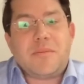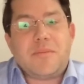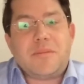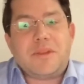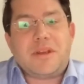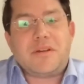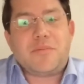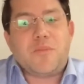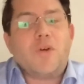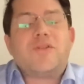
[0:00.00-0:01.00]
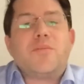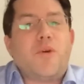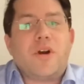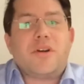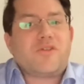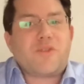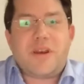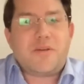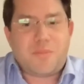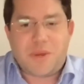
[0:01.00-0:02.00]
the most important trend
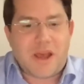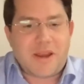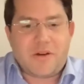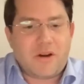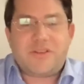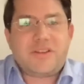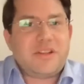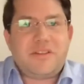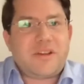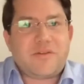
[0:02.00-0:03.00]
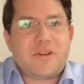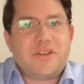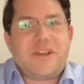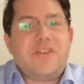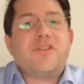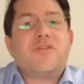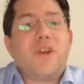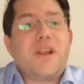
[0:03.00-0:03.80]
behind all is the decentralization trend,